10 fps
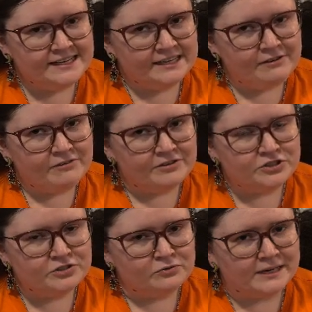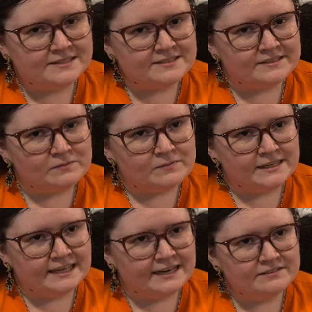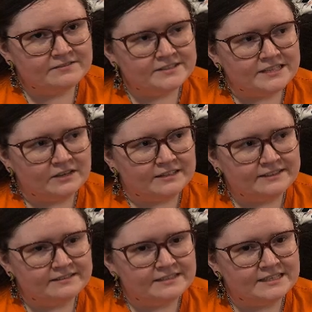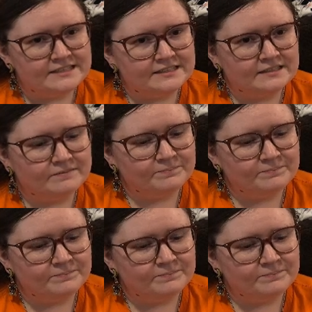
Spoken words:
Kingfisher writes them, they kind of sound like they